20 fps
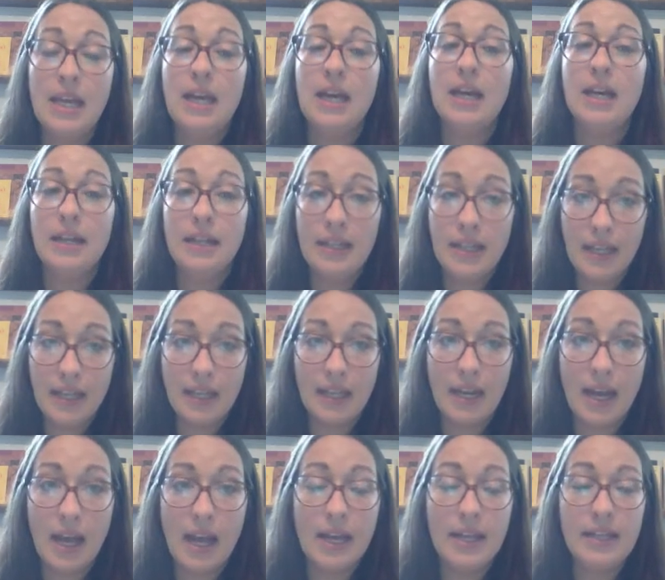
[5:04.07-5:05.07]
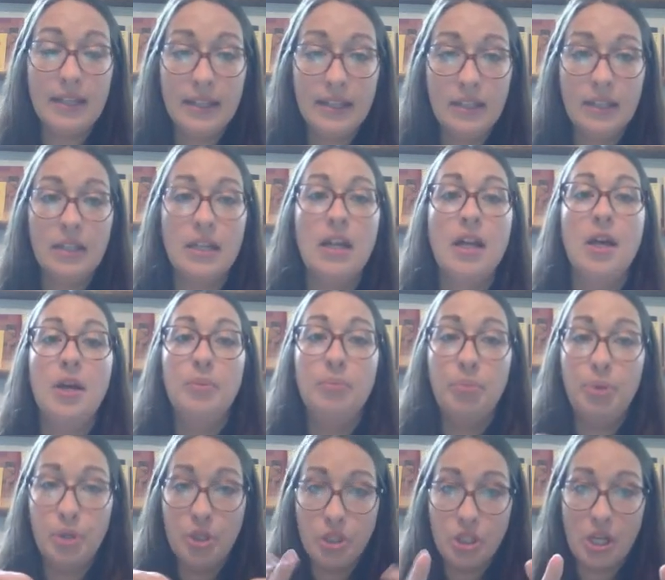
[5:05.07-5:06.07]
Again, I can
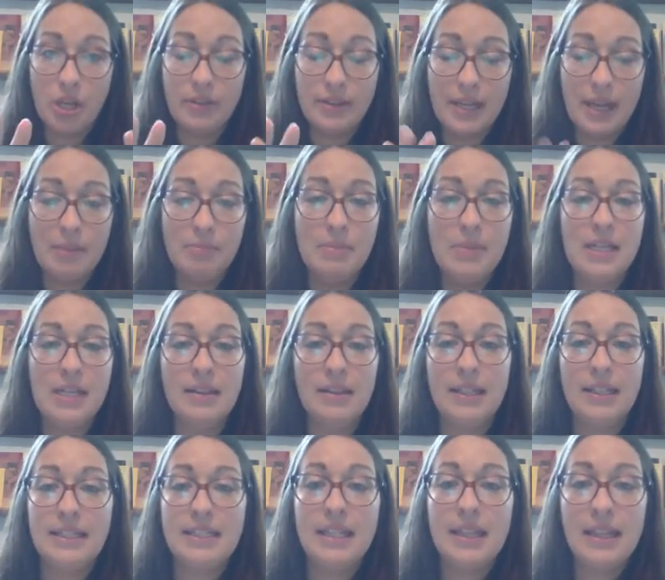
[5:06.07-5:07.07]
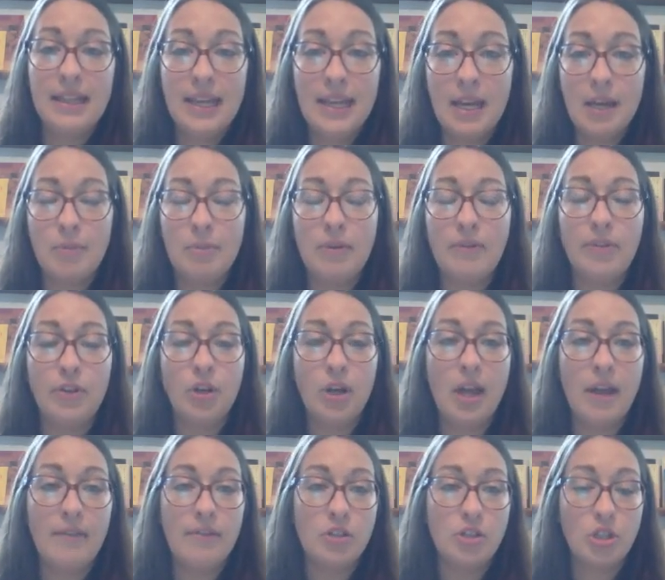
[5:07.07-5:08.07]
push out that meet link to them if they're
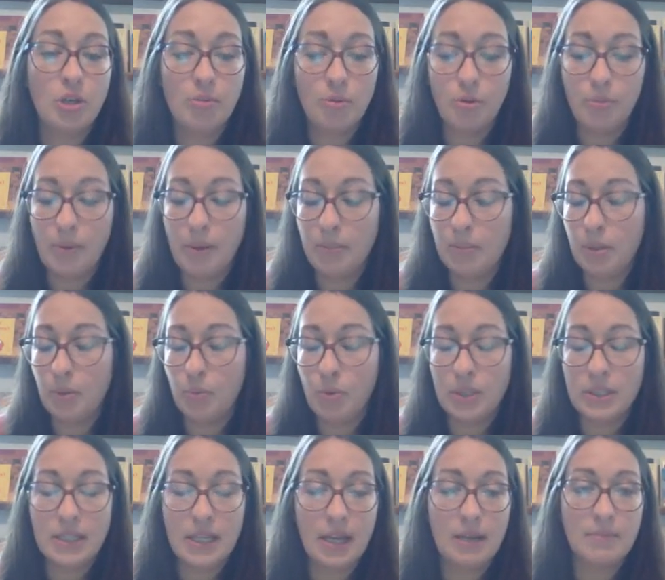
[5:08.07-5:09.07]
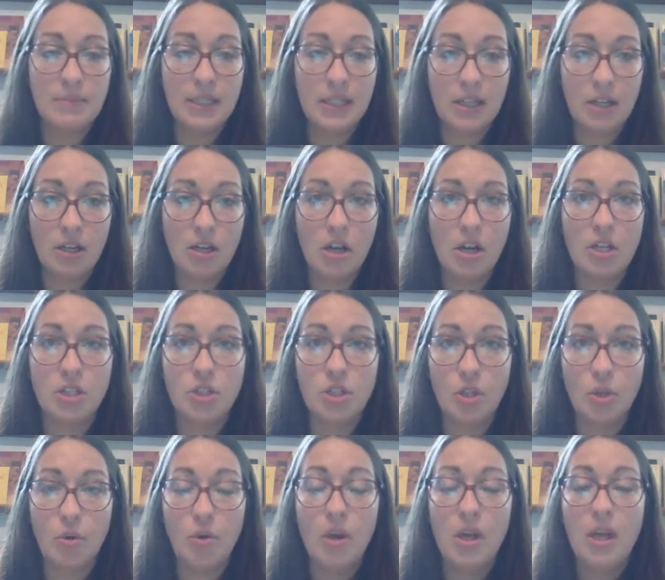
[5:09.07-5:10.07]
having trouble remembering what time to get on.
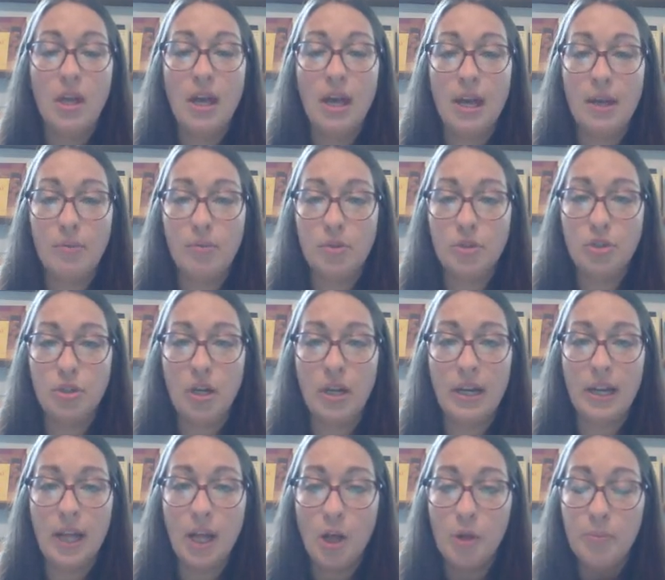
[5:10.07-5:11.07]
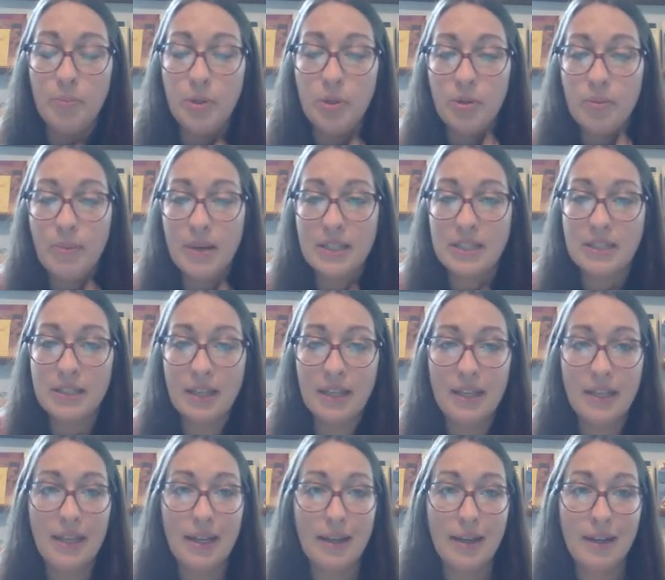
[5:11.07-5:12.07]
So I will try and help you the best I
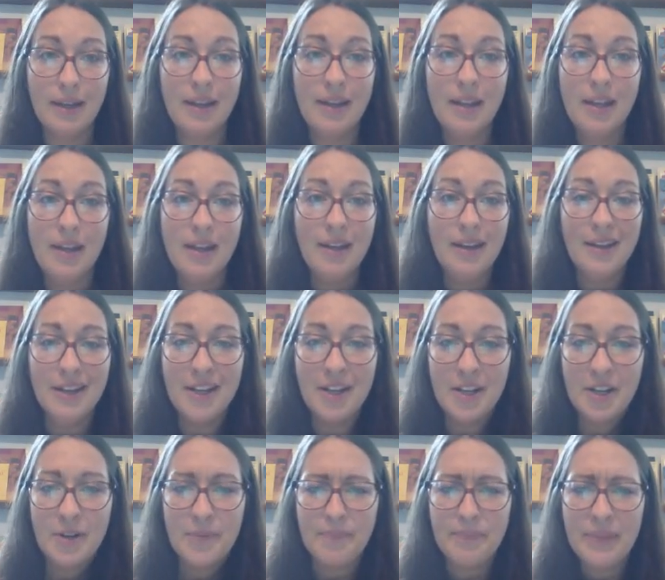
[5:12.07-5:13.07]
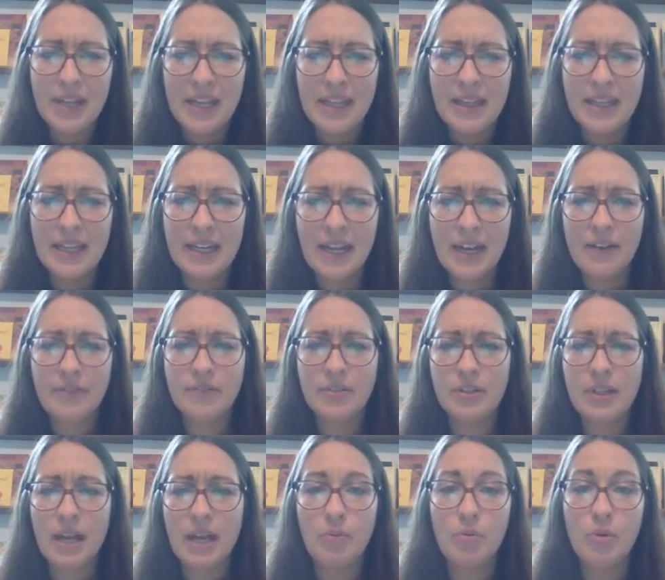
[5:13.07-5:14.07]
can. And then after
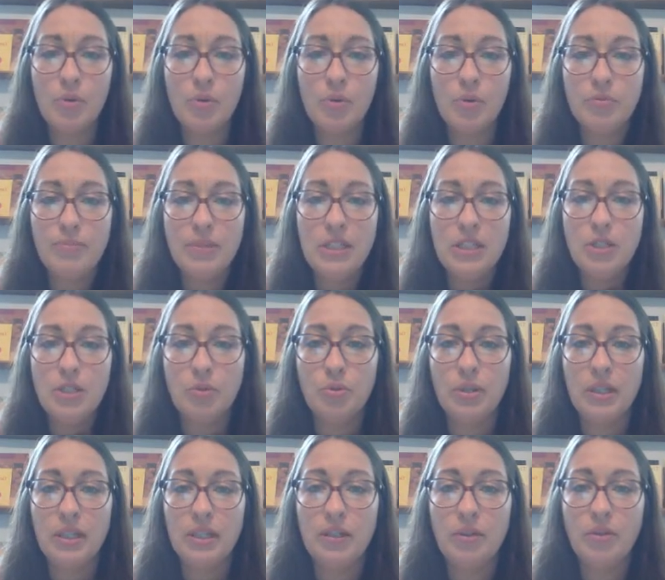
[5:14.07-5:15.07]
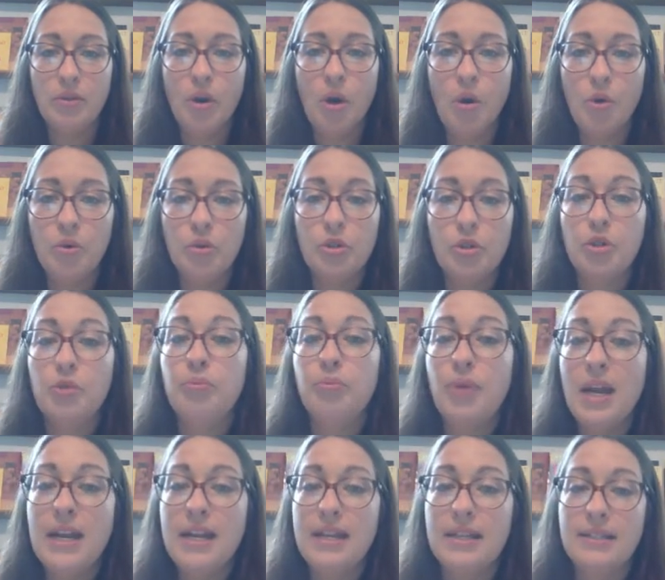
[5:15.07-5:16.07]
that, we will be doing whole group
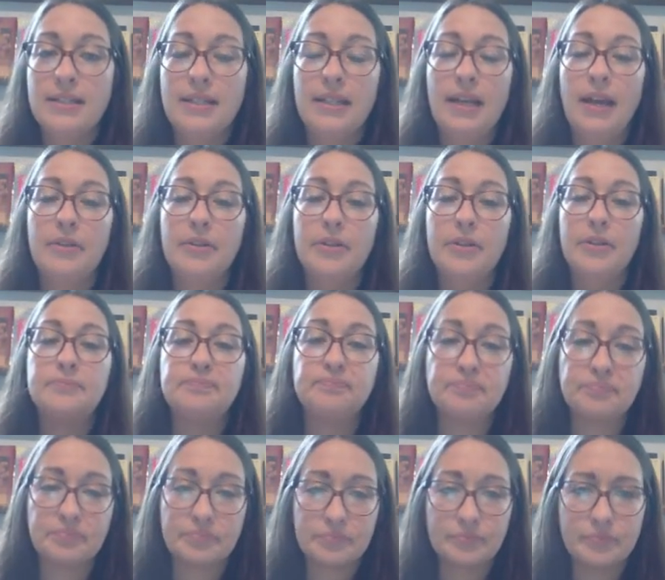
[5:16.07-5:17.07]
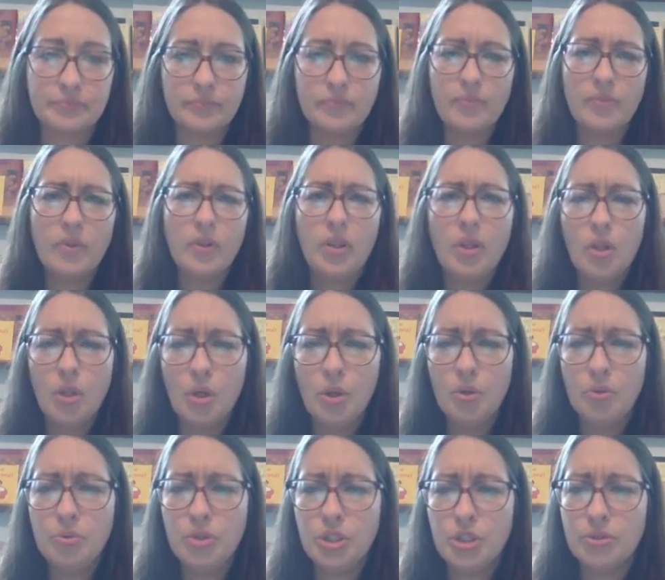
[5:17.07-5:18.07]
writing together.
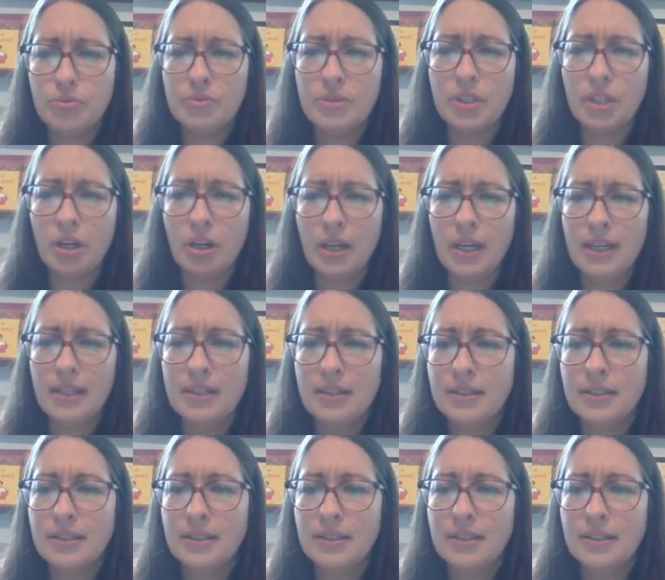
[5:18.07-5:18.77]
Oh, shoot, sorry.